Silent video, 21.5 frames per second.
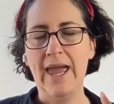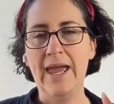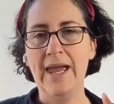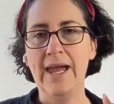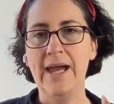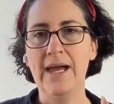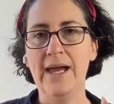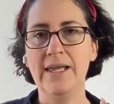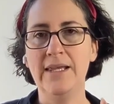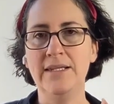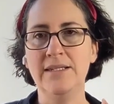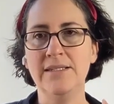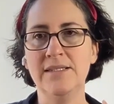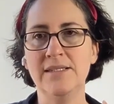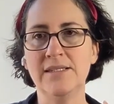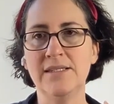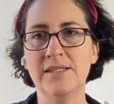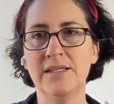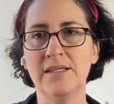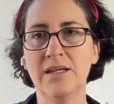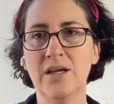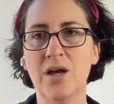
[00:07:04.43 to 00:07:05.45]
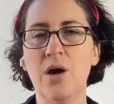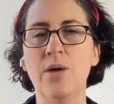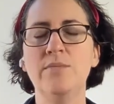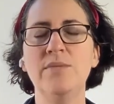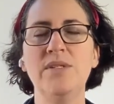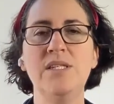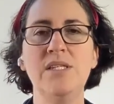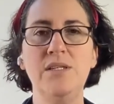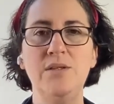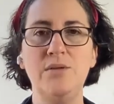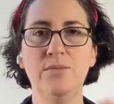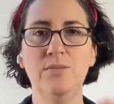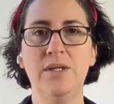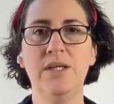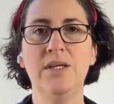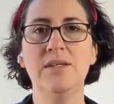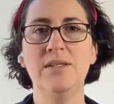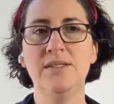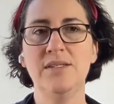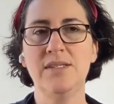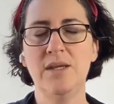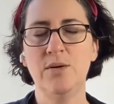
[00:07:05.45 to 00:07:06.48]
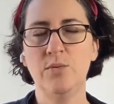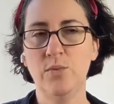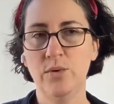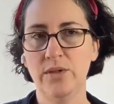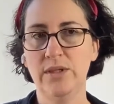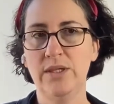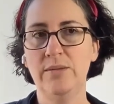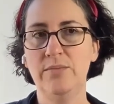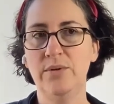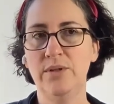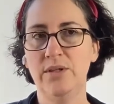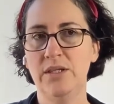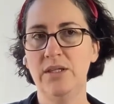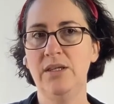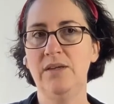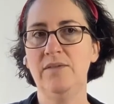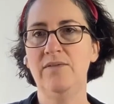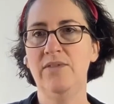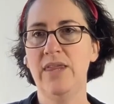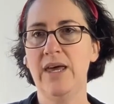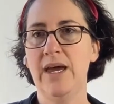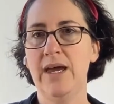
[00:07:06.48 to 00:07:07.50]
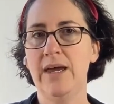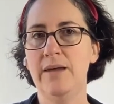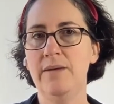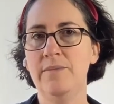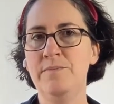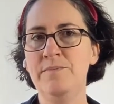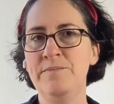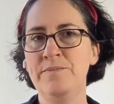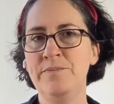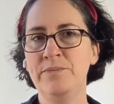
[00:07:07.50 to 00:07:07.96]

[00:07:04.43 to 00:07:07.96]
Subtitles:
and come to you because they really believe that